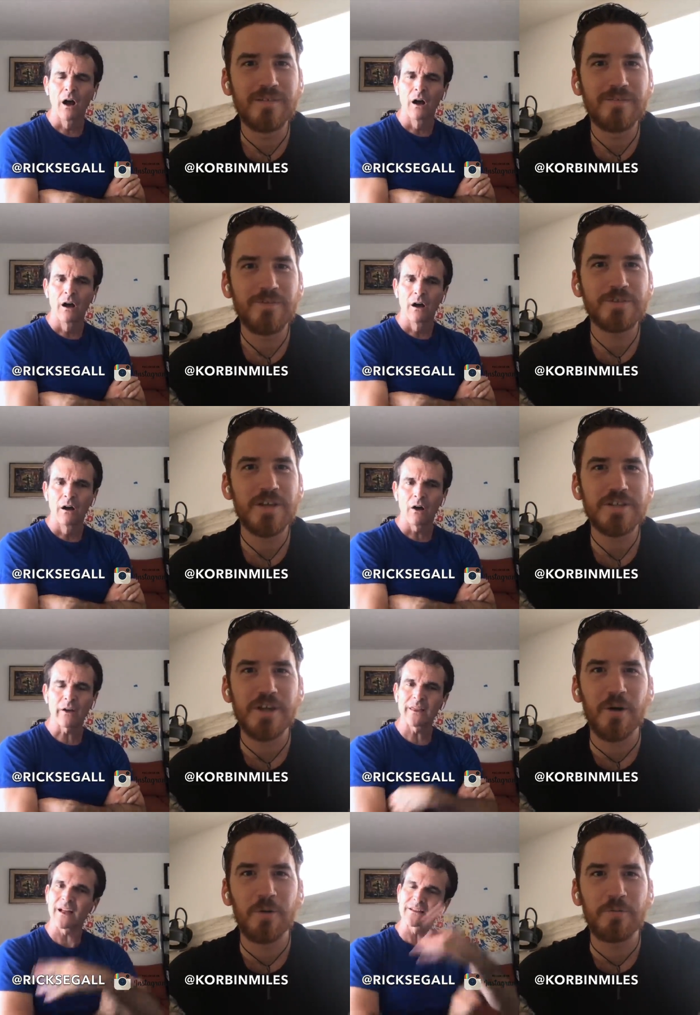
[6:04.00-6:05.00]
Speaker 1: For
Speaker 2: such an
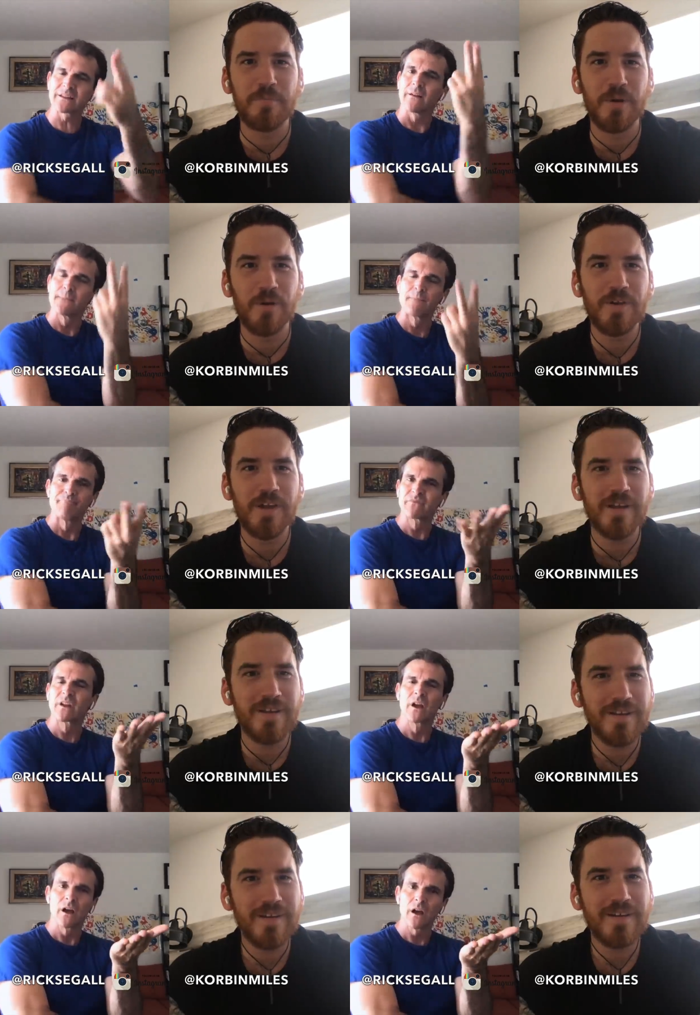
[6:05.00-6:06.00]
okay, old that's, movie.
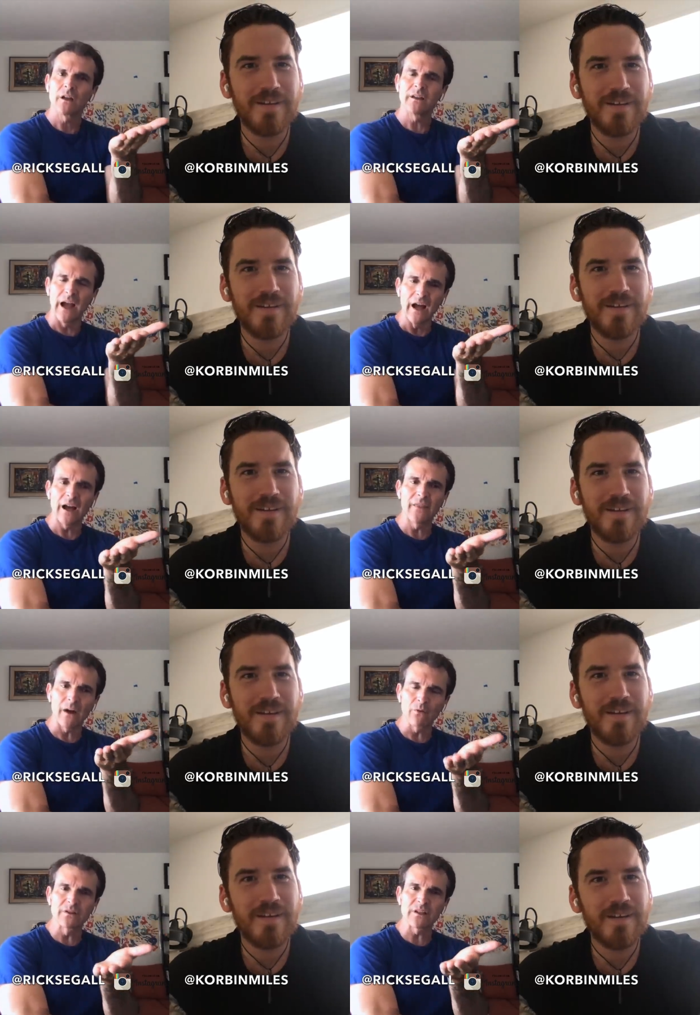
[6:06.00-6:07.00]
Speaker 1: Yeah,
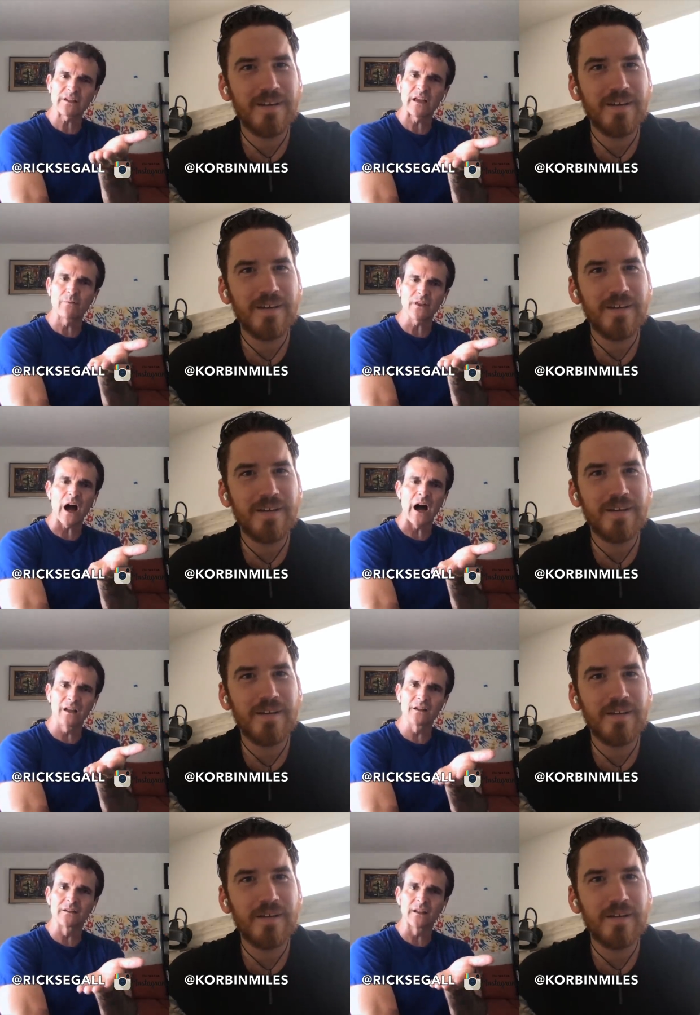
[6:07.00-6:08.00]
and that was the same with
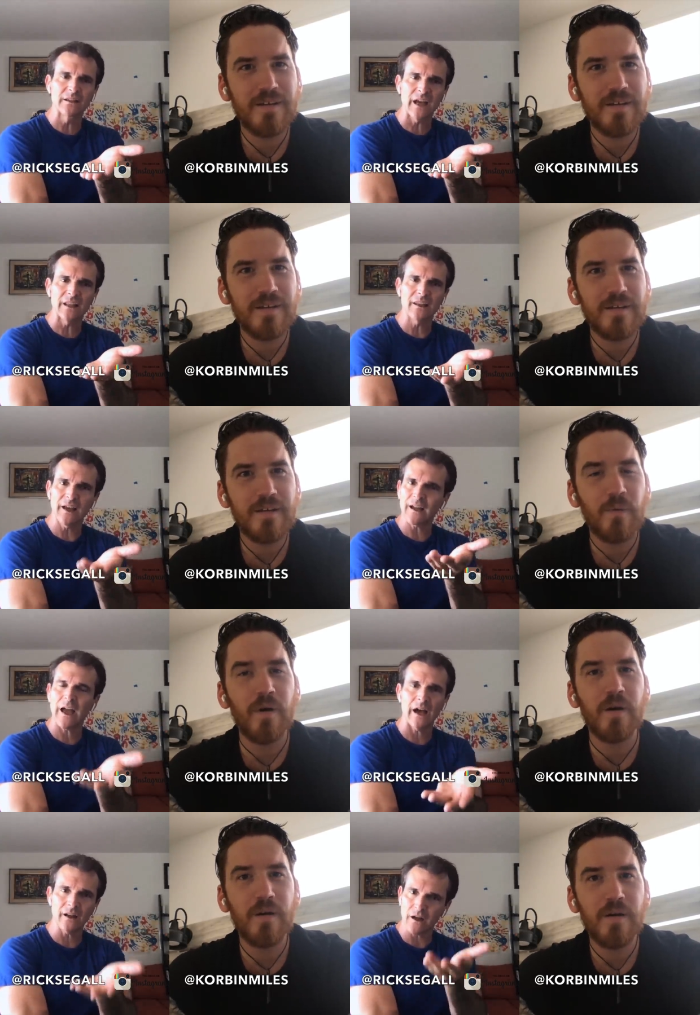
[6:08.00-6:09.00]
Anand. That
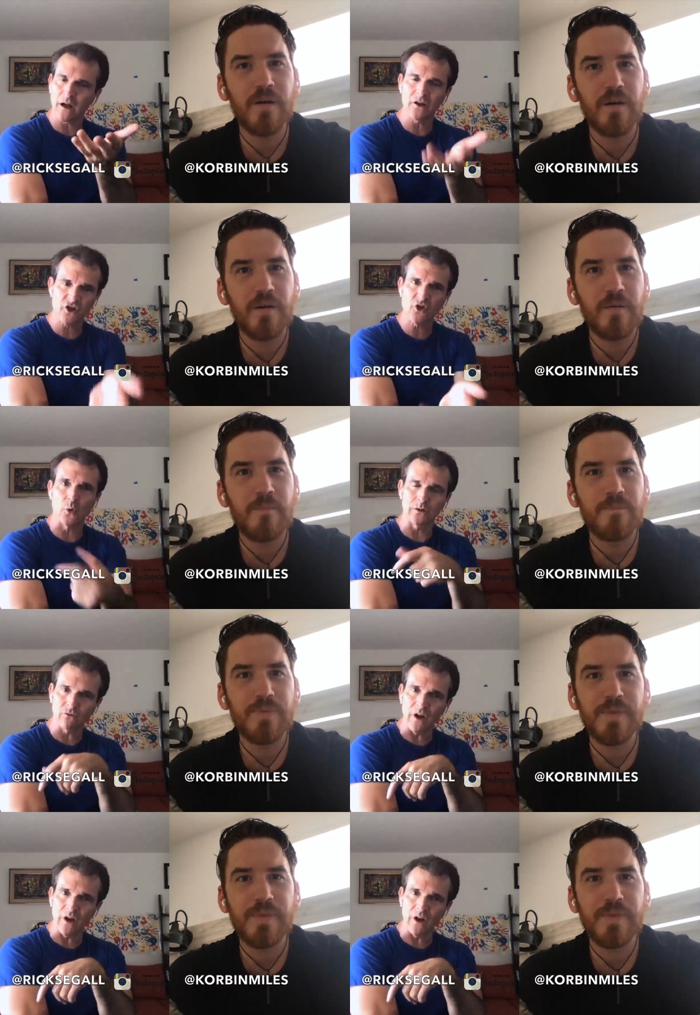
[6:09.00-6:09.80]
that had a short